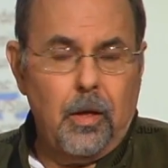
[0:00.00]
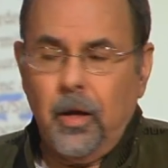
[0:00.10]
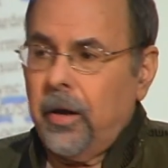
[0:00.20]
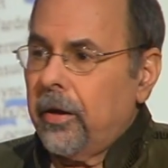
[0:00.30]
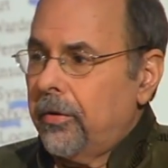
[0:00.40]

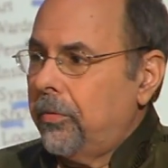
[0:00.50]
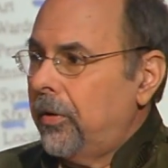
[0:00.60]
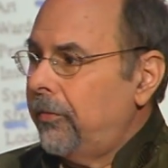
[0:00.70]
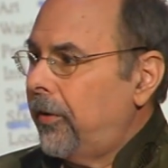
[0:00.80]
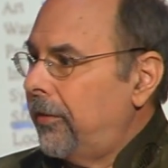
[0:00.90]
I got
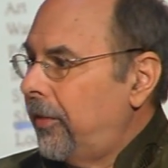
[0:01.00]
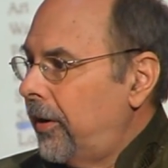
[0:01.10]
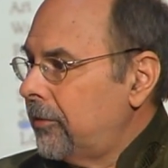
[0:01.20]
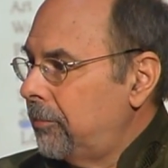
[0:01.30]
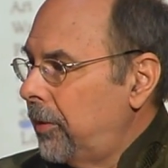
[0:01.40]

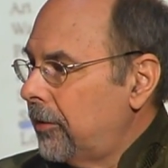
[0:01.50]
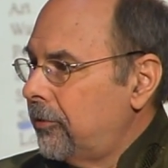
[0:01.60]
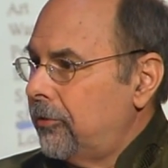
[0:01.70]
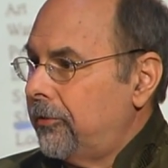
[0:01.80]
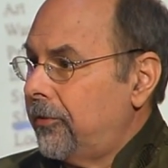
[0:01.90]

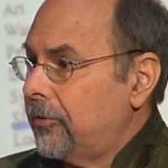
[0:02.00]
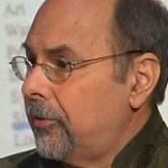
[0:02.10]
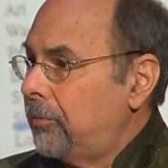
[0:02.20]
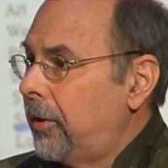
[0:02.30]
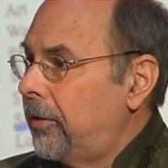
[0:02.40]
$25,000 for
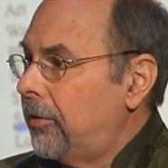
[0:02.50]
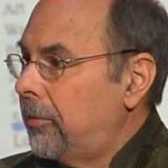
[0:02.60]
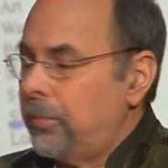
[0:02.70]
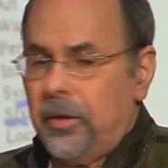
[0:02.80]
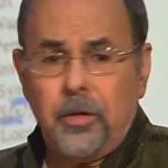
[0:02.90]
somebody to
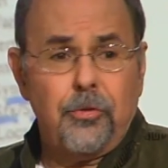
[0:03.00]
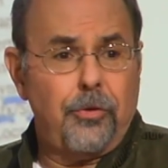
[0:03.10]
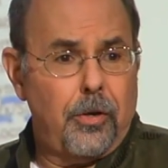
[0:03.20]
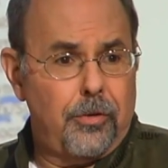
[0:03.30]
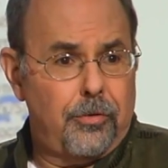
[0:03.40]
be a
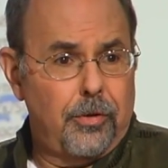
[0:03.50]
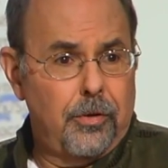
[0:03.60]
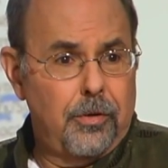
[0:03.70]
judge